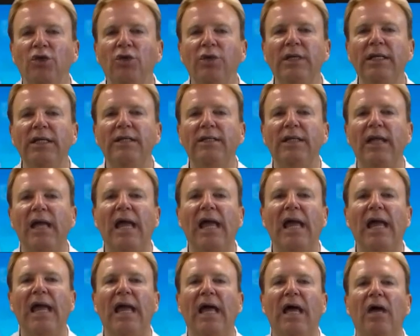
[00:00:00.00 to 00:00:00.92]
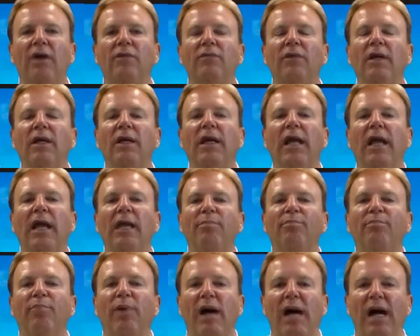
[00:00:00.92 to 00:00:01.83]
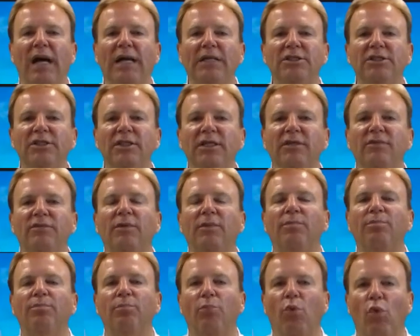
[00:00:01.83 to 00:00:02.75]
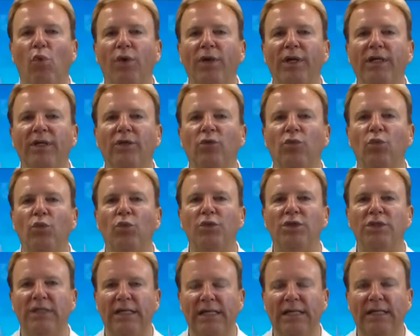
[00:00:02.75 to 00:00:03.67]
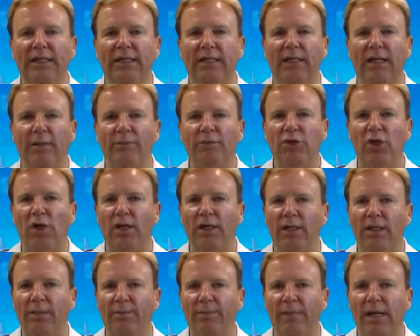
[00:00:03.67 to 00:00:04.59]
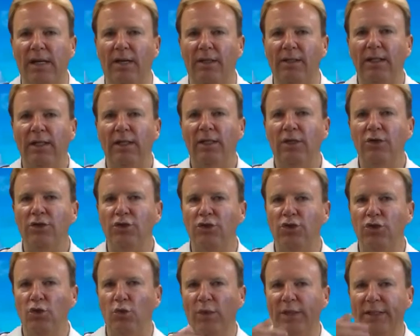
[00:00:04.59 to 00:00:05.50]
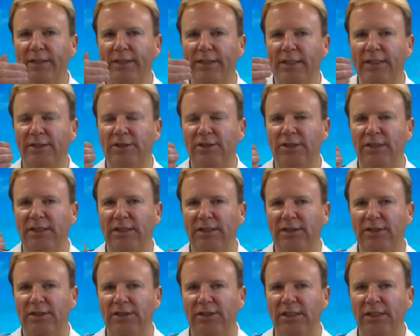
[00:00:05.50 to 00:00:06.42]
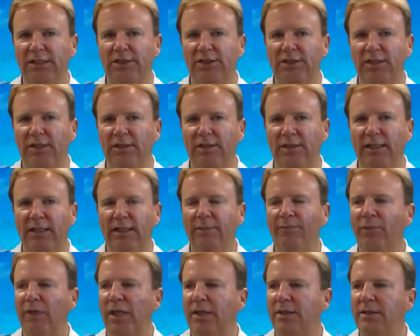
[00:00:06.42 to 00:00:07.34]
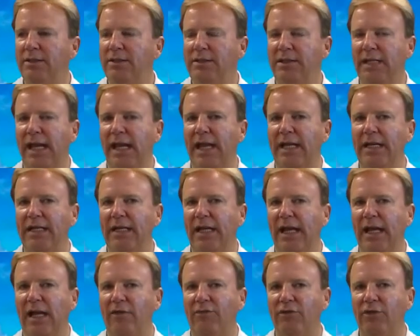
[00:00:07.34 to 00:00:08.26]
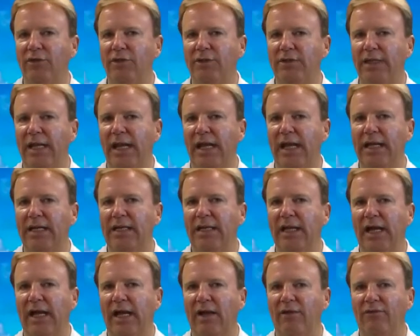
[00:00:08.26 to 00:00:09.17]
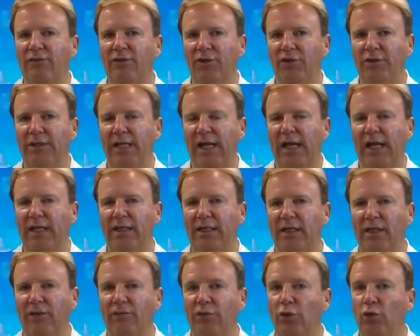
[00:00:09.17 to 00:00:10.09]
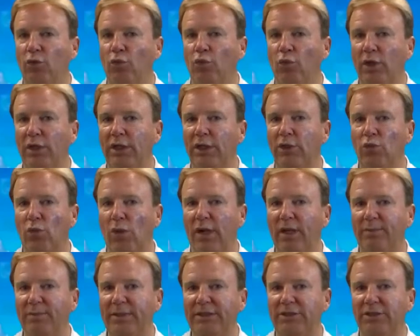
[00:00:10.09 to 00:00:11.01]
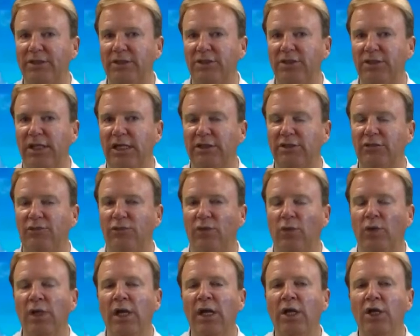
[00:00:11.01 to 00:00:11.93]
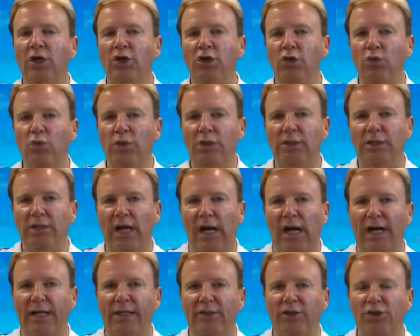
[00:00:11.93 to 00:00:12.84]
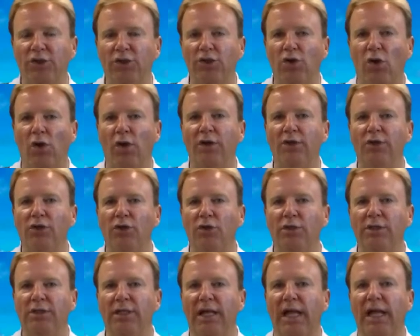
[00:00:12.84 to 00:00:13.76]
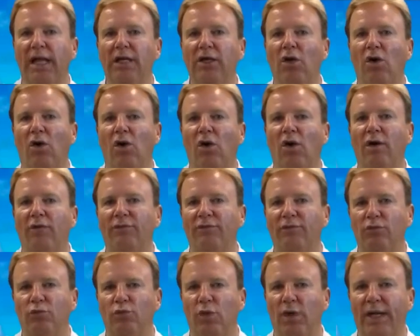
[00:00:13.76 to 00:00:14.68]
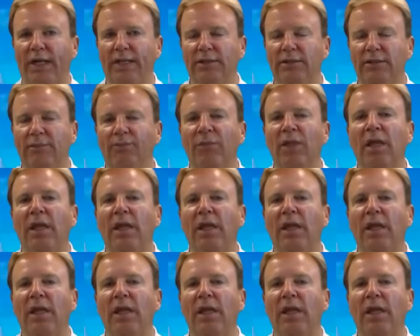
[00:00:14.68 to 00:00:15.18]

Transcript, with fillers: You need to have a positive morning routine. And I'm talking about doing this consistently, day after day after day. If you really want to be successful, you got to start your day off right.